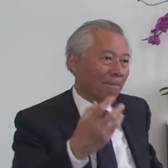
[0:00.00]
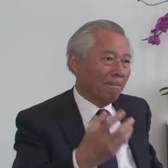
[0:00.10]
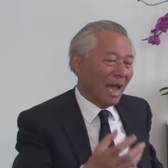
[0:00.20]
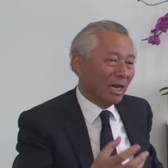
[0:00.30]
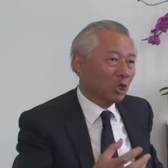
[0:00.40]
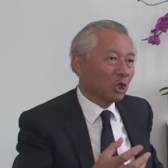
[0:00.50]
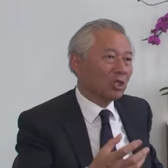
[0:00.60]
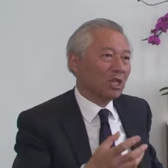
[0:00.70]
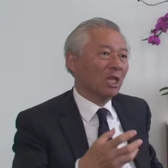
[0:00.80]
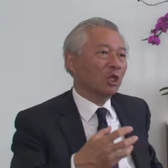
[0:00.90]

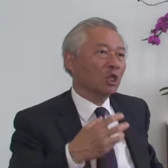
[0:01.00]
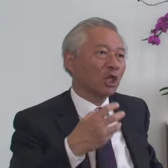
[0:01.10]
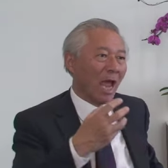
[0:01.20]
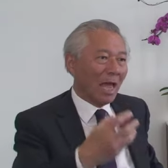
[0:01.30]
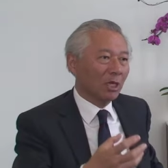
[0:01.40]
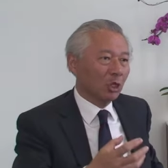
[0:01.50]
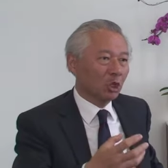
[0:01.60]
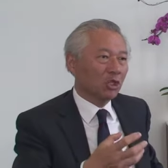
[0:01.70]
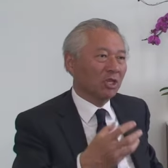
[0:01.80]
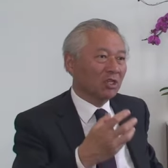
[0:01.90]
managers can
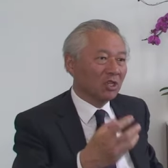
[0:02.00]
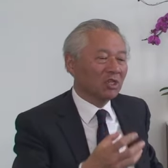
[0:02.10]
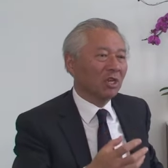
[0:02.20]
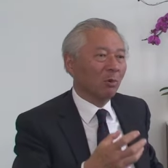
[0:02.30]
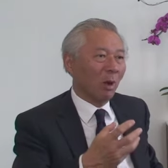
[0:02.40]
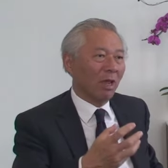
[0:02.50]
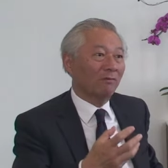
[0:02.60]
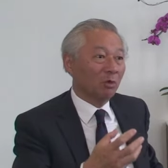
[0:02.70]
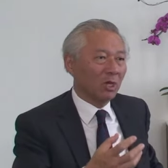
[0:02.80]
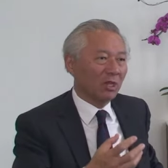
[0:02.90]
challenge the existing way
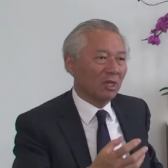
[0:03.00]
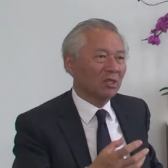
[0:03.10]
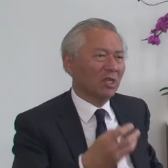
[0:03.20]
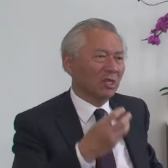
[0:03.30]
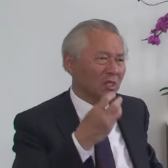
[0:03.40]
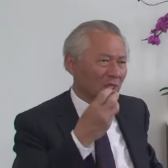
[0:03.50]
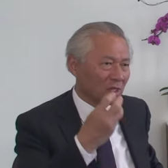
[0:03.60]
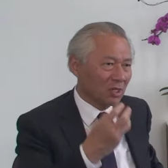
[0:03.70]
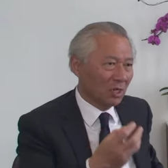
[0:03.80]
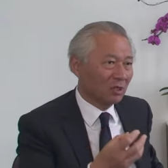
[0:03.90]
of doing things, the
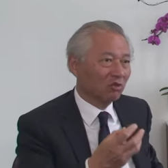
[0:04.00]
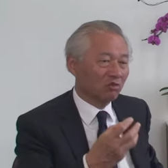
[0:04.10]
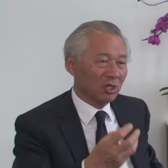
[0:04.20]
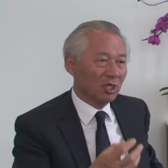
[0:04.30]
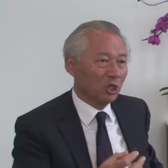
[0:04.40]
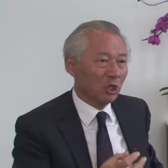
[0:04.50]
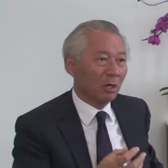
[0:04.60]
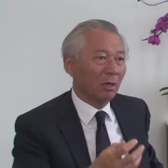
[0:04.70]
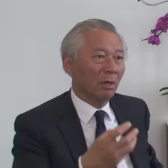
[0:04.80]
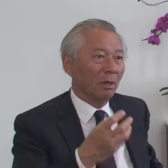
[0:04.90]
existing
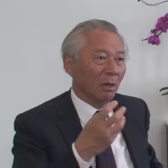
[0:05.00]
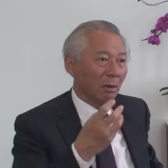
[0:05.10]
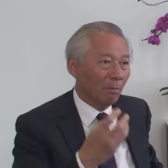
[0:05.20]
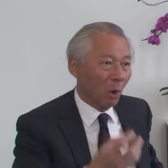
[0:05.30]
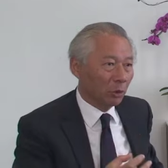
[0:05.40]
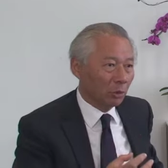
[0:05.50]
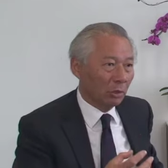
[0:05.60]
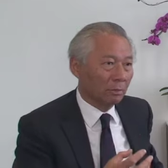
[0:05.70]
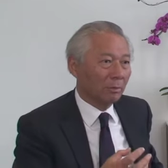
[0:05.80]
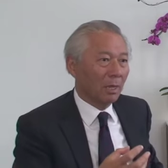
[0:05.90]
strategic model.